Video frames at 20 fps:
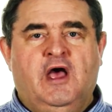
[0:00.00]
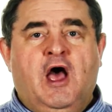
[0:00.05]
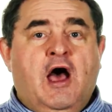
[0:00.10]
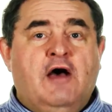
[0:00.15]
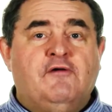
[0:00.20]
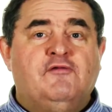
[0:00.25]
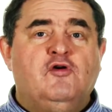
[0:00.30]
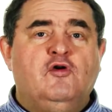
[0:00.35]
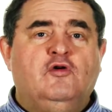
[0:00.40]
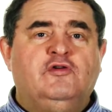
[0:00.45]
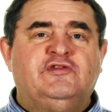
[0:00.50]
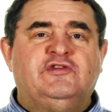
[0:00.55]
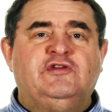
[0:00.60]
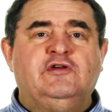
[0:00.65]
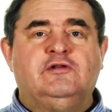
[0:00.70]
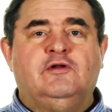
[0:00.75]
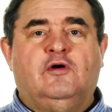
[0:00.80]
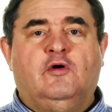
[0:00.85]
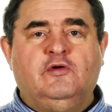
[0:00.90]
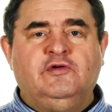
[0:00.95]
Of course,
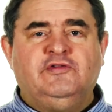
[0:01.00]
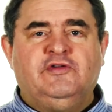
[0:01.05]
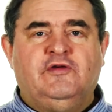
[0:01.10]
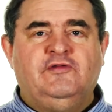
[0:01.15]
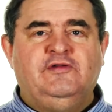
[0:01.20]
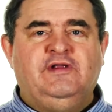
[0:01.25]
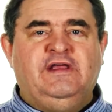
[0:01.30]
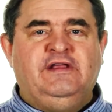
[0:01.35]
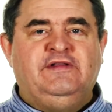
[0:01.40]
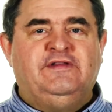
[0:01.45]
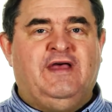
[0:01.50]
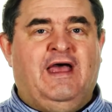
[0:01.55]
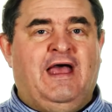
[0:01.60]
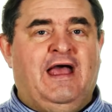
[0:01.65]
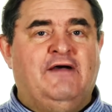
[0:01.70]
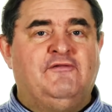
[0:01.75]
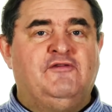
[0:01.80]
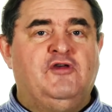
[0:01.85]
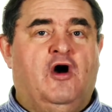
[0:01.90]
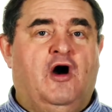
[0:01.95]
you'll also need to
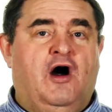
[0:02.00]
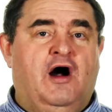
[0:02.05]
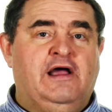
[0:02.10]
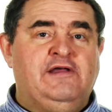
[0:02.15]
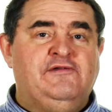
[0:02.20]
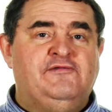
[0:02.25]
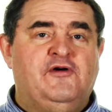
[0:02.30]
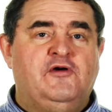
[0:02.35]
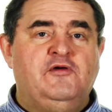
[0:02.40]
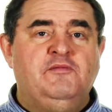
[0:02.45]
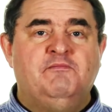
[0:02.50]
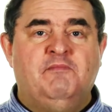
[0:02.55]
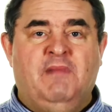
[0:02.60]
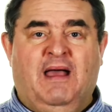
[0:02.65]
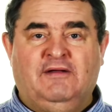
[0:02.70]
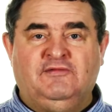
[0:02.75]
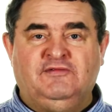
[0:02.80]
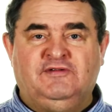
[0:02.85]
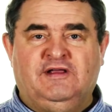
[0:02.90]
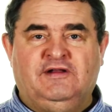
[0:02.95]
have your iPhone
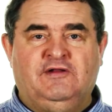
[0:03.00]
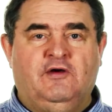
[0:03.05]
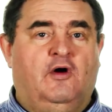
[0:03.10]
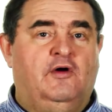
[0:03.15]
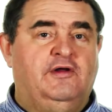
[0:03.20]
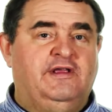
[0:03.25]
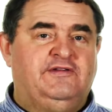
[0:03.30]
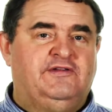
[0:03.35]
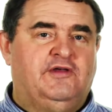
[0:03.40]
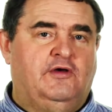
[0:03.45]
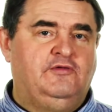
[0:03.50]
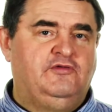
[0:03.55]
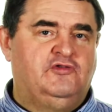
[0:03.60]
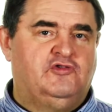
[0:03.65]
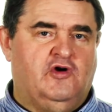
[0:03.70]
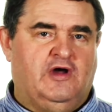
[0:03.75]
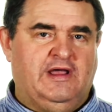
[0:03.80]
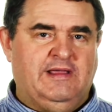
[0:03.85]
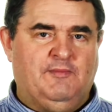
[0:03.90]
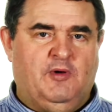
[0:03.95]
mounted on its own
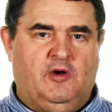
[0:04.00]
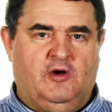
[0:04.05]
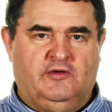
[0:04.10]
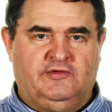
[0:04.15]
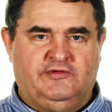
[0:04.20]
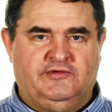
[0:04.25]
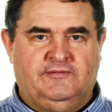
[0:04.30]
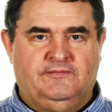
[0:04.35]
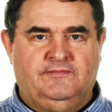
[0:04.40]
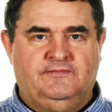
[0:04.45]
tripod.